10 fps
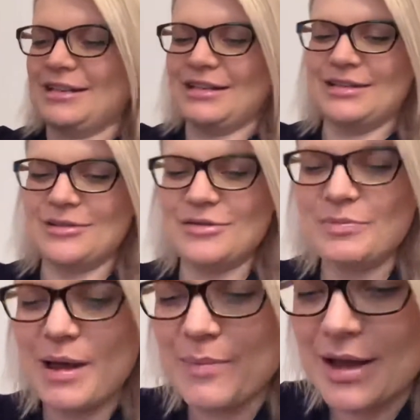so
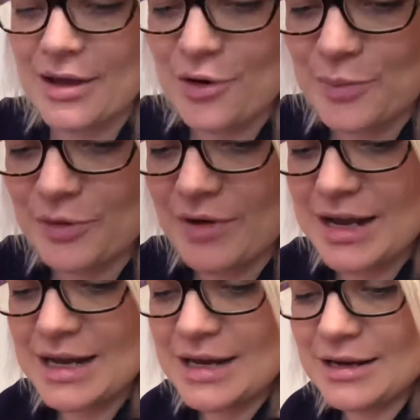Pepper, hope you're
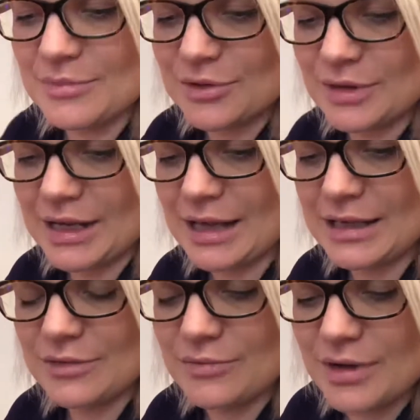ready. I'm just going to get this.